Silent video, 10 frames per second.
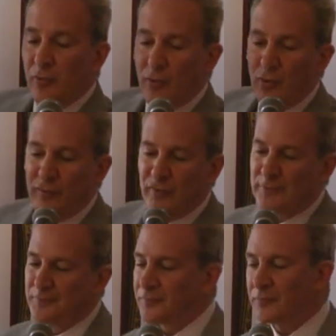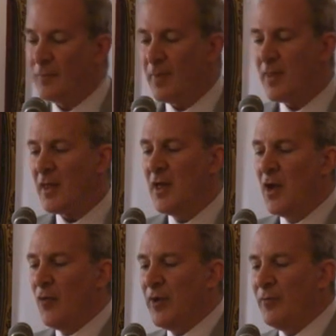roof.
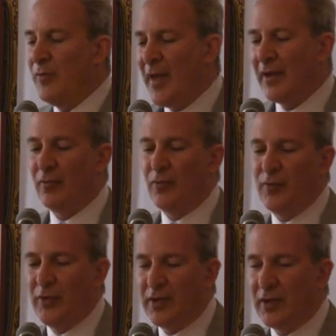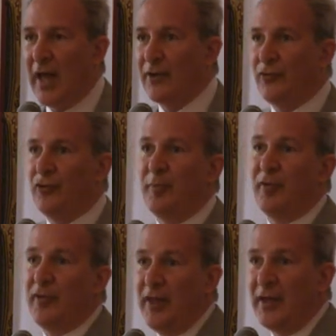We did a lot of
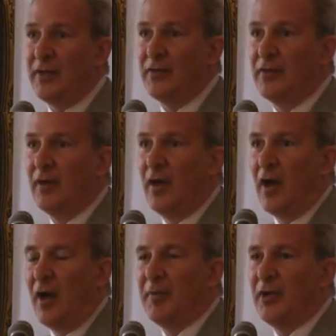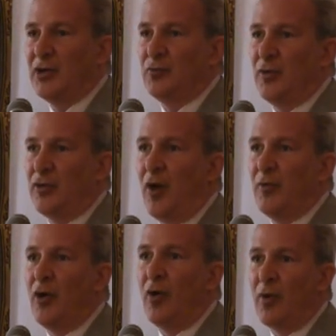stupid things because we thought
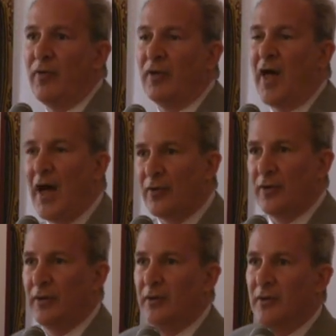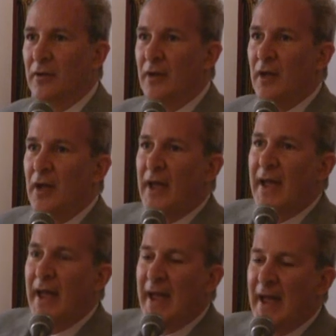we all won the lottery.
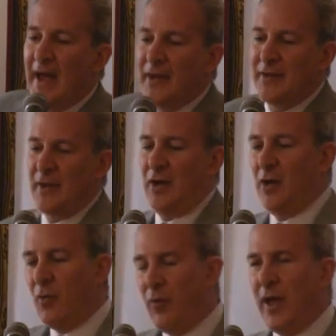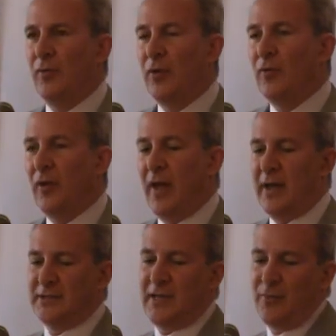And when we
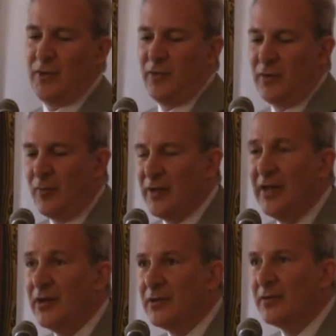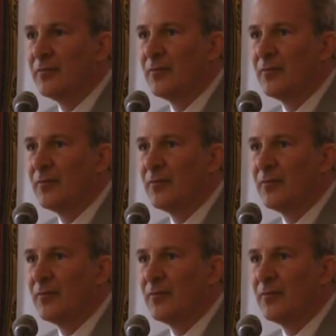realized that we didn't,